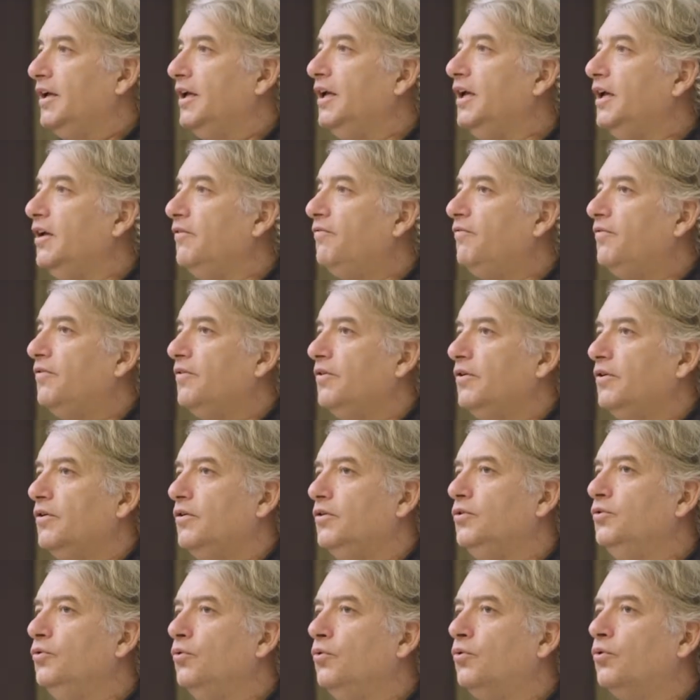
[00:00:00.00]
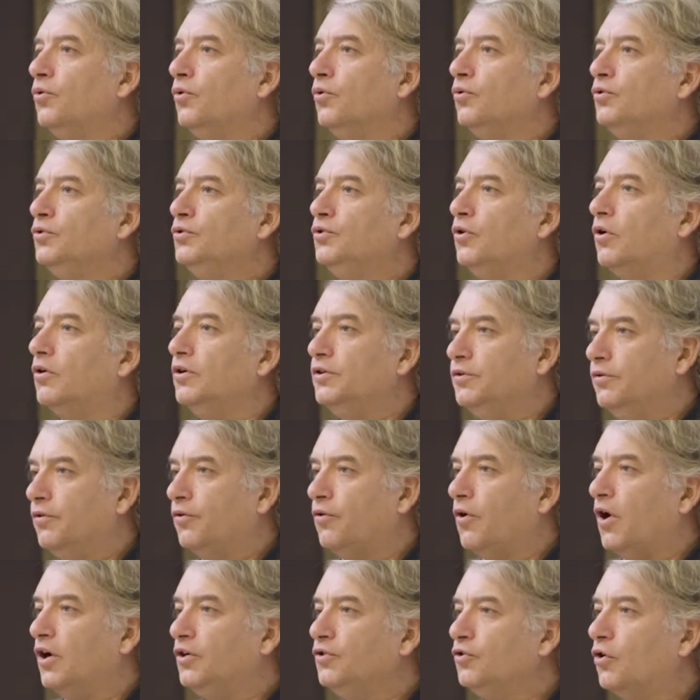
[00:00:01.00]
if you run
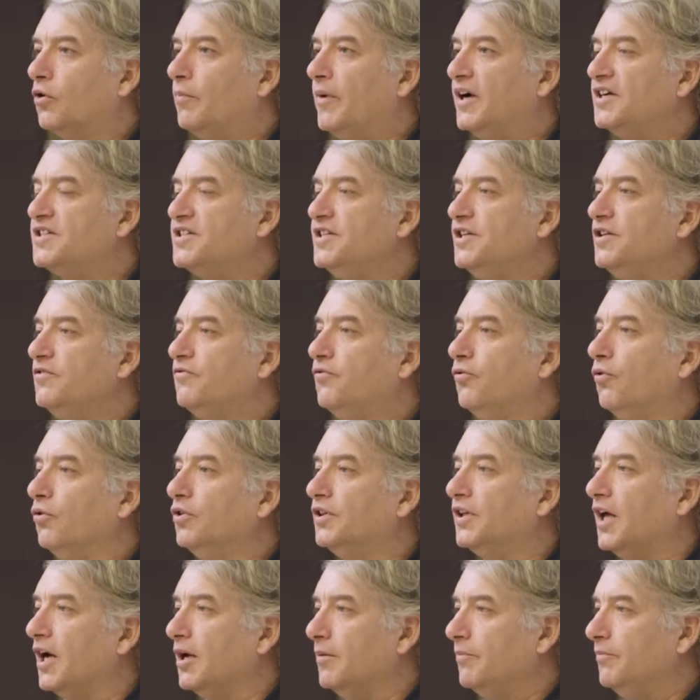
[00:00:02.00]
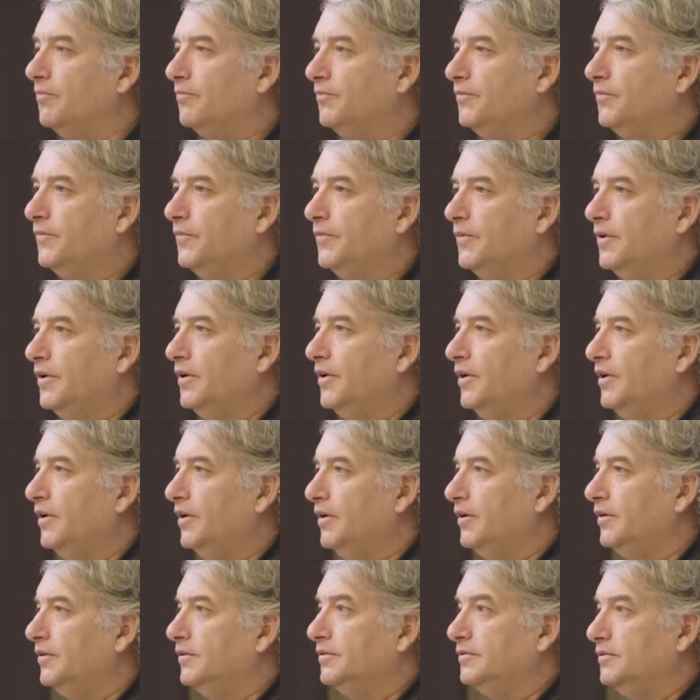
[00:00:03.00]
your machine full time.
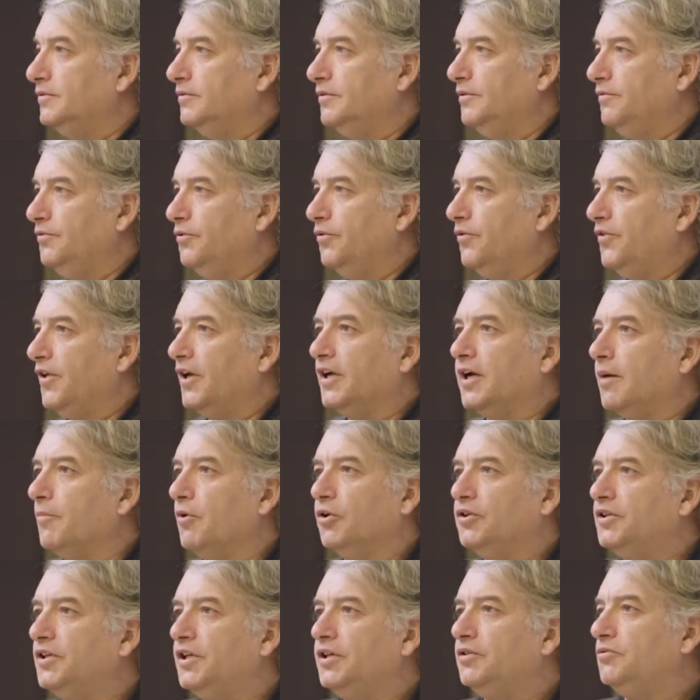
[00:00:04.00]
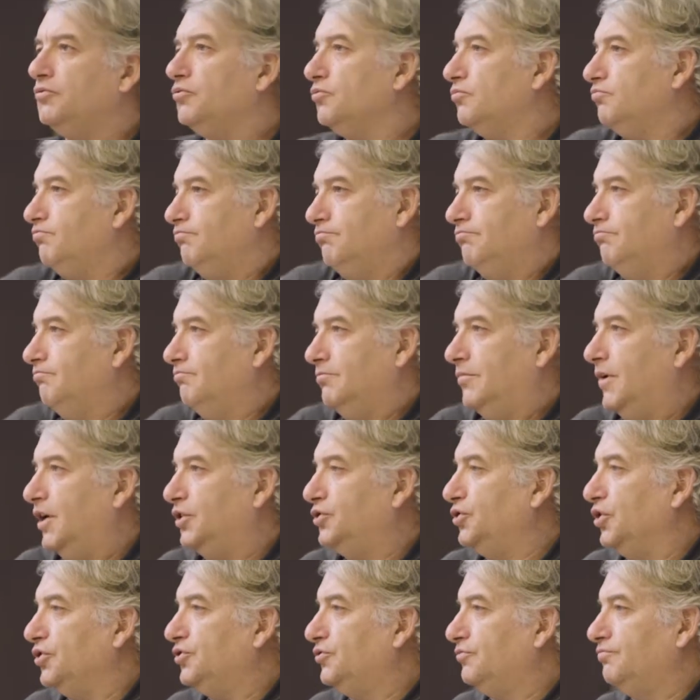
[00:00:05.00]
If you think about it, you are
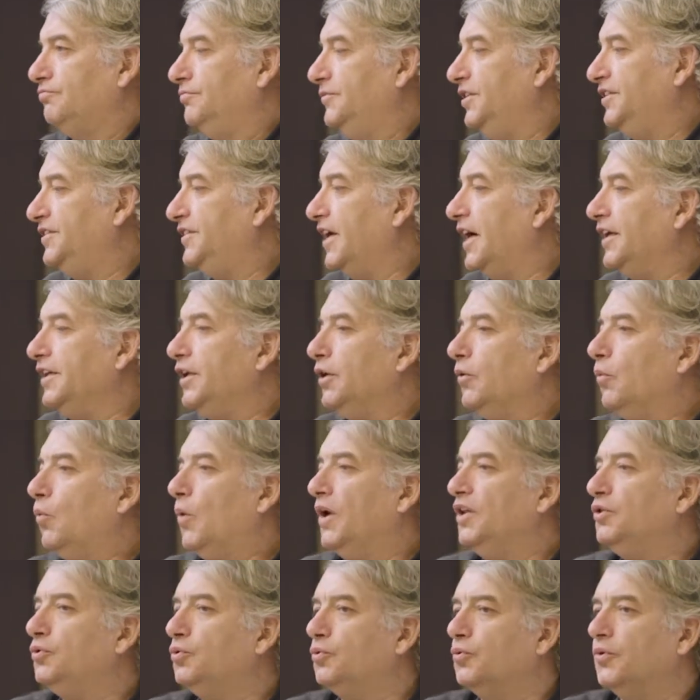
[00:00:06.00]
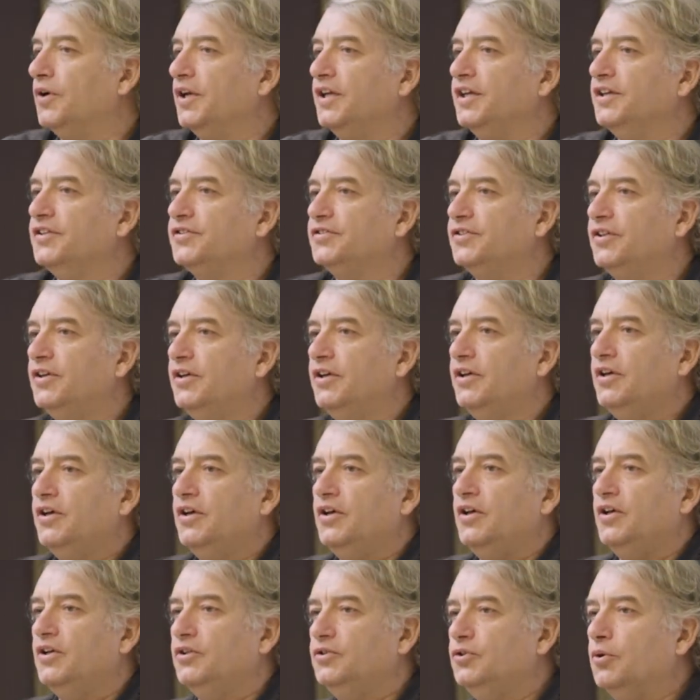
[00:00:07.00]
just deciding when to release
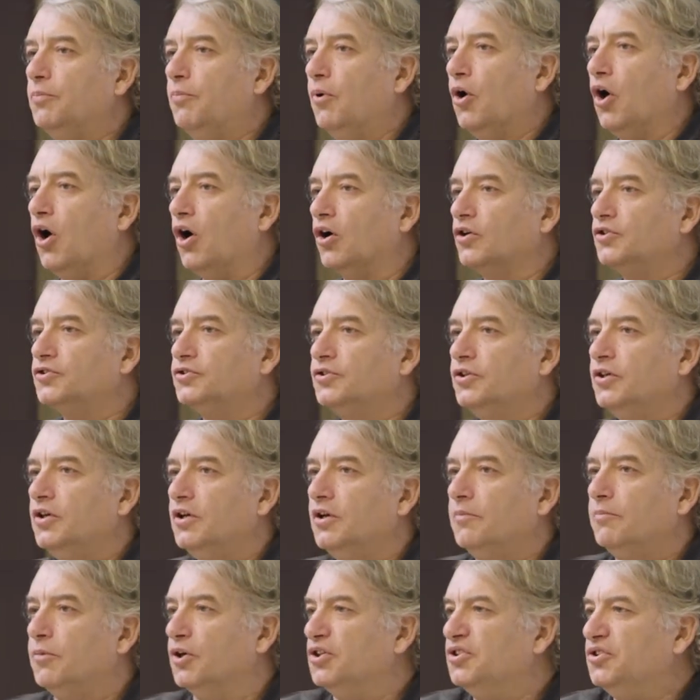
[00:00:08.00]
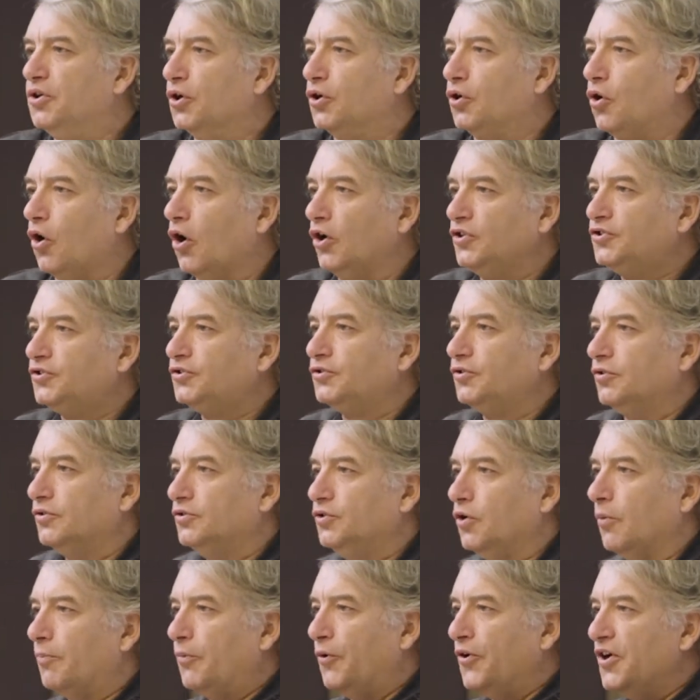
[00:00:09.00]
the blocks, but the cost,
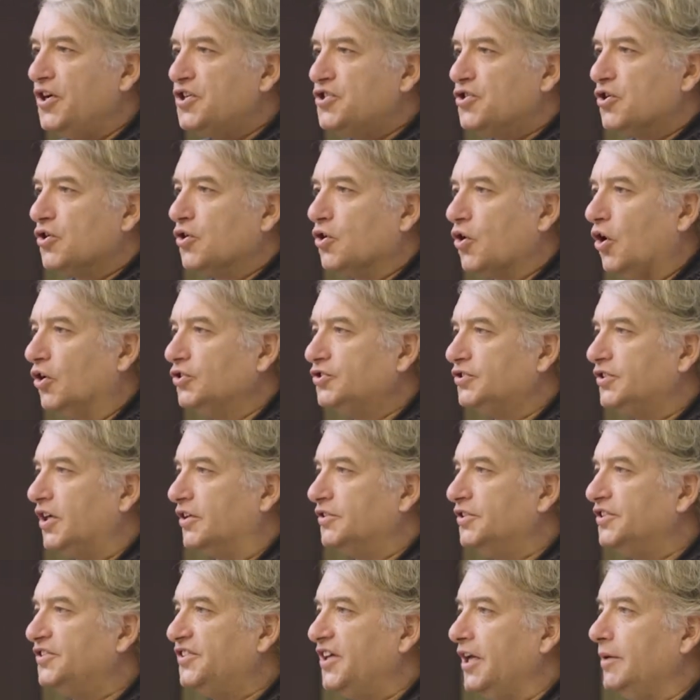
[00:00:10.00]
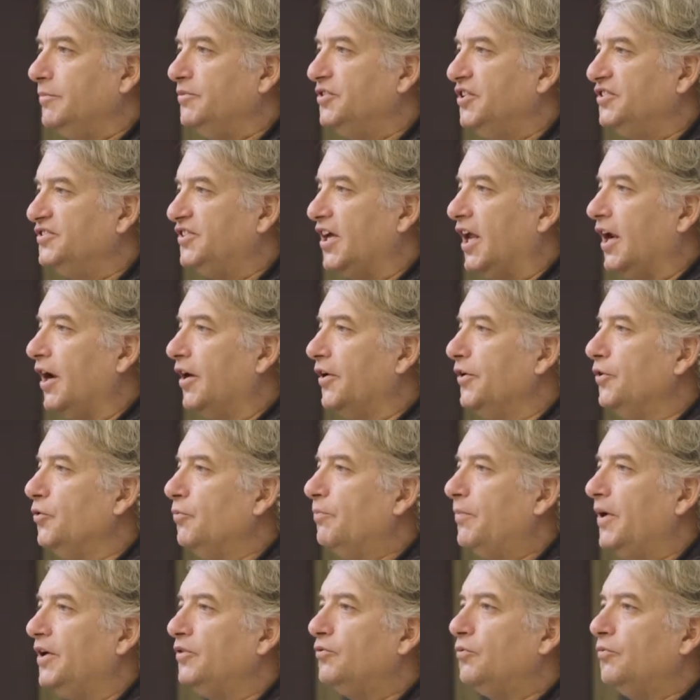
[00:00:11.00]
the operation costs are the same. The salary you
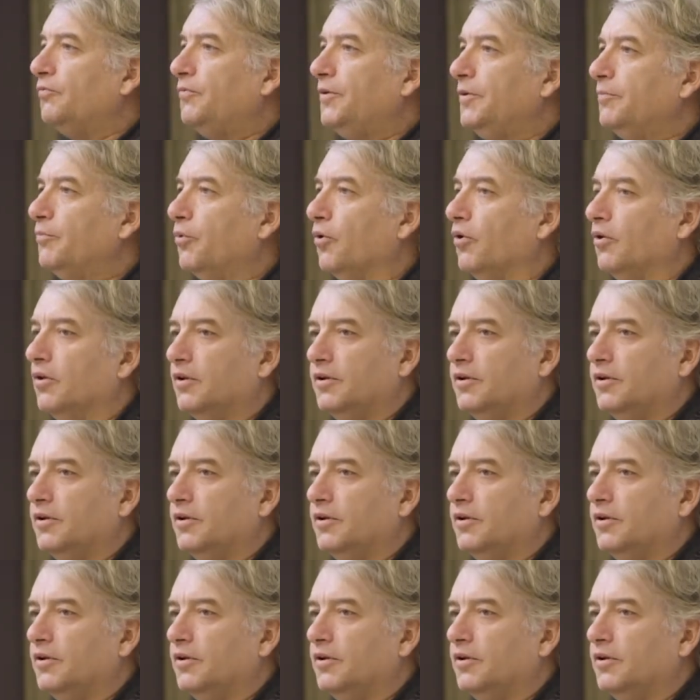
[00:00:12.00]
pay to people